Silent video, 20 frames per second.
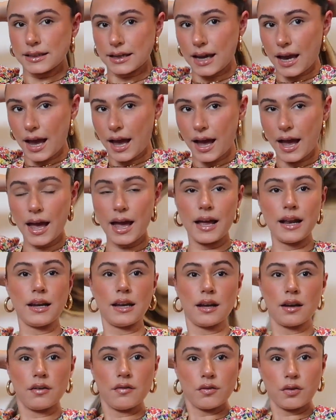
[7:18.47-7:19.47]
to get
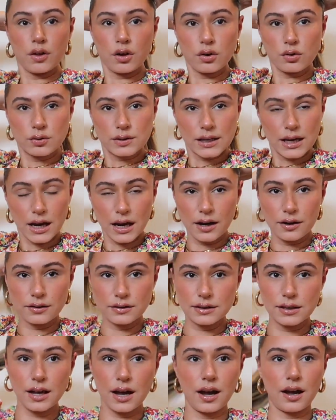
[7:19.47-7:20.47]
any of those
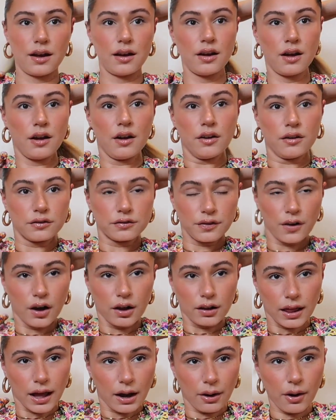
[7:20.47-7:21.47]
hairs that
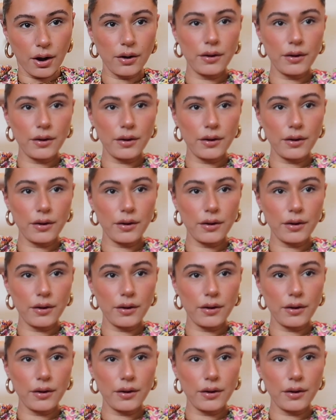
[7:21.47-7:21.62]
fall out.